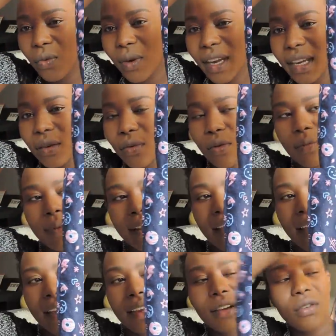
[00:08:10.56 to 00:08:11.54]
white or
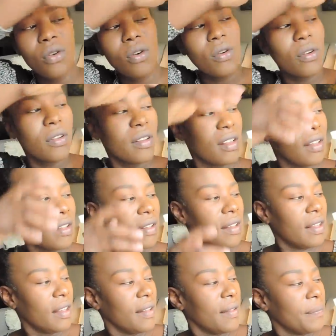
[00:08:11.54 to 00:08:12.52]
black or
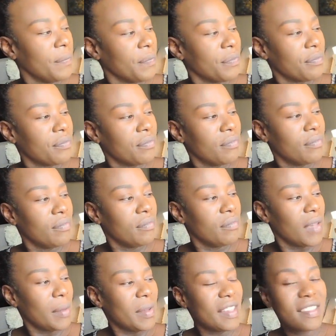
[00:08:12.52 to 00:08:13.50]

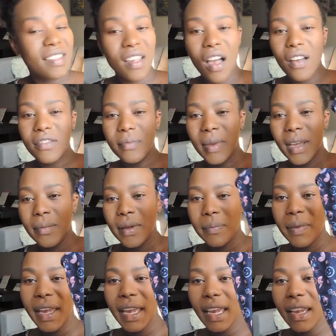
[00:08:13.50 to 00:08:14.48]
maybe soft
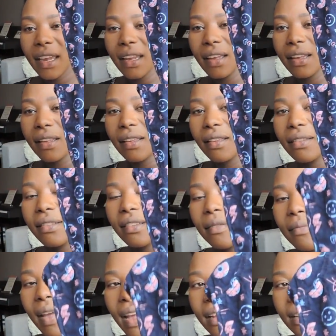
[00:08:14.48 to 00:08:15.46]
baby pink
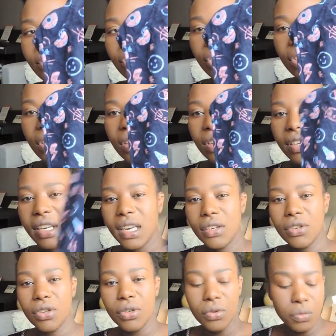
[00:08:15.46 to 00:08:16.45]
to match
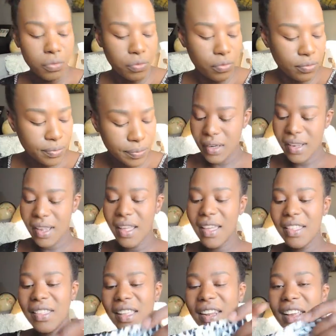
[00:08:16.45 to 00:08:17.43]
can do.
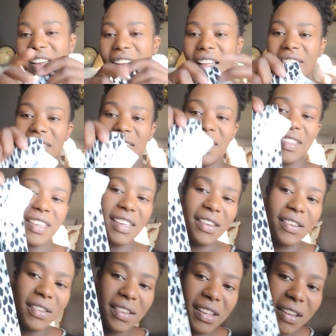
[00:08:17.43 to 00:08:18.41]
Then I got these
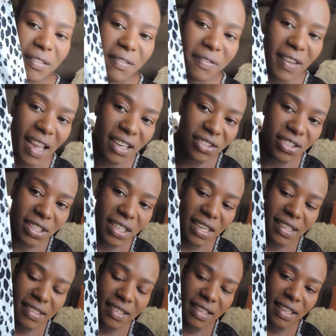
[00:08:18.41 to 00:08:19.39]
cute little
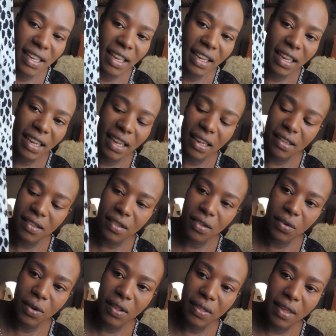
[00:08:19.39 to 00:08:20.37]
fashionista
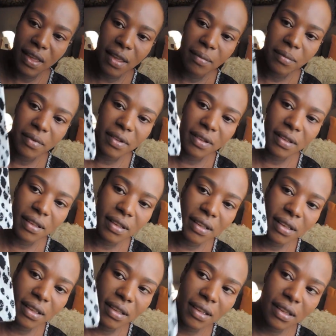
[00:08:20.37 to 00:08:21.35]
leggings. Look at them.
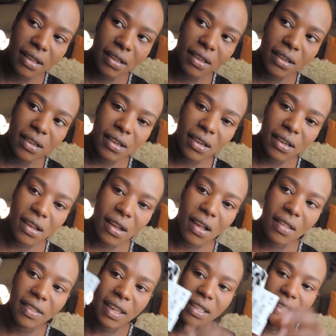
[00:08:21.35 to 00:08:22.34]
Aren't